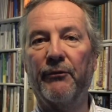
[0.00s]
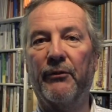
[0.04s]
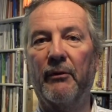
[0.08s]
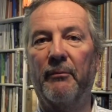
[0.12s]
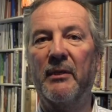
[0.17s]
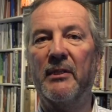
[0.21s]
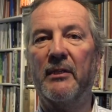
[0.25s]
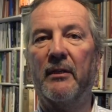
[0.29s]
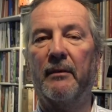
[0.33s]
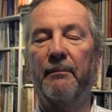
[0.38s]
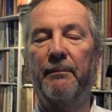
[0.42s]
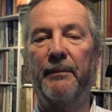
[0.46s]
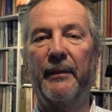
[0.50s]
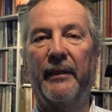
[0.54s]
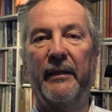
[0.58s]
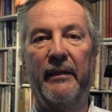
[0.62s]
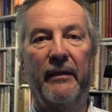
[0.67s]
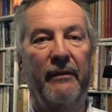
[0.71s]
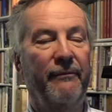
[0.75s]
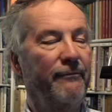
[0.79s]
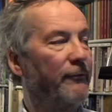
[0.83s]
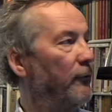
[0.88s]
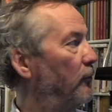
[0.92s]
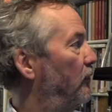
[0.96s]
them is
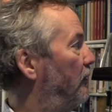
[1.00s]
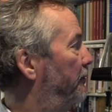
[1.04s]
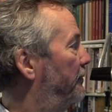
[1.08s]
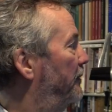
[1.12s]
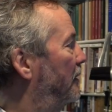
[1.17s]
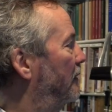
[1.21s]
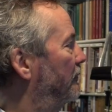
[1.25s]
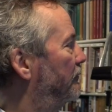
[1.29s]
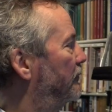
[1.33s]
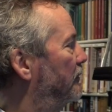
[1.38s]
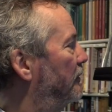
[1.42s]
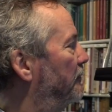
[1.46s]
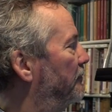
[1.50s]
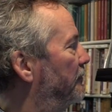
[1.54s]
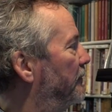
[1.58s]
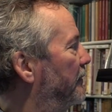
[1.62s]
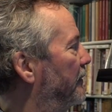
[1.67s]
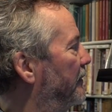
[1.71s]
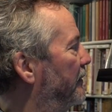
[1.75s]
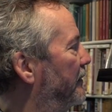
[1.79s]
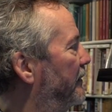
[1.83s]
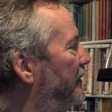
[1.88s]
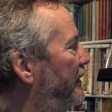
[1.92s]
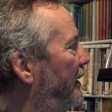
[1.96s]
completely full apart from
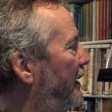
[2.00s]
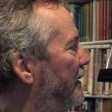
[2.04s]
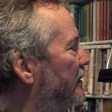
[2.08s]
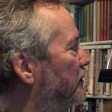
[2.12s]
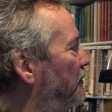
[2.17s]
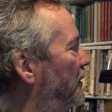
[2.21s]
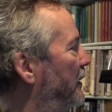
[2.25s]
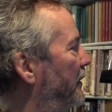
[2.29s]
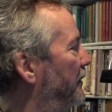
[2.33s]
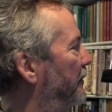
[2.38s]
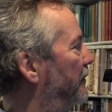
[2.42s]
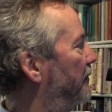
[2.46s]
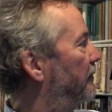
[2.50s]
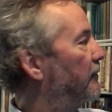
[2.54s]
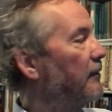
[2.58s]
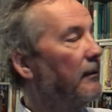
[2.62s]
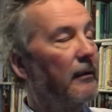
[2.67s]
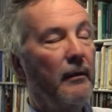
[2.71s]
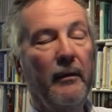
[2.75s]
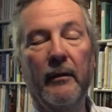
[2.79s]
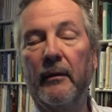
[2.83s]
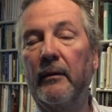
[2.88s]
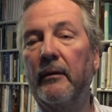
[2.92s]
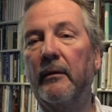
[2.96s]
that one,
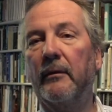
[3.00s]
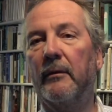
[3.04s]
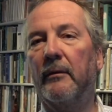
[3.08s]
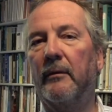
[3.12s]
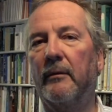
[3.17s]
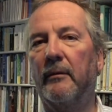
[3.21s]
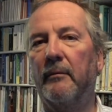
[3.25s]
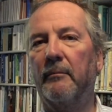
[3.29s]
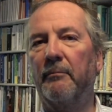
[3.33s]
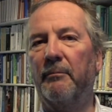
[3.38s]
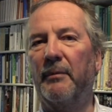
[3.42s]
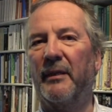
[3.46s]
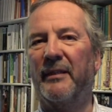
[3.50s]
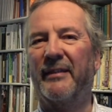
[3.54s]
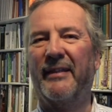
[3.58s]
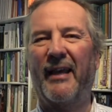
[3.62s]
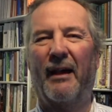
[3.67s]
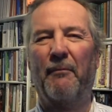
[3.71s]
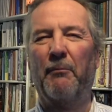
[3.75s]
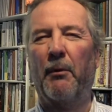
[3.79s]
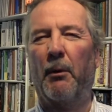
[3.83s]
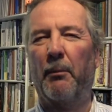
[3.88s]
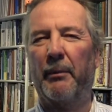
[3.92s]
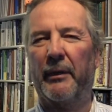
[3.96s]
but
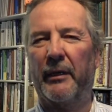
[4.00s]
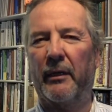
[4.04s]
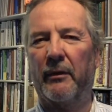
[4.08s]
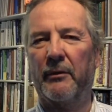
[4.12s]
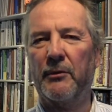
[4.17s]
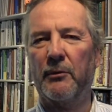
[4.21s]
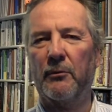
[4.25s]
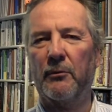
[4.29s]
that one we don't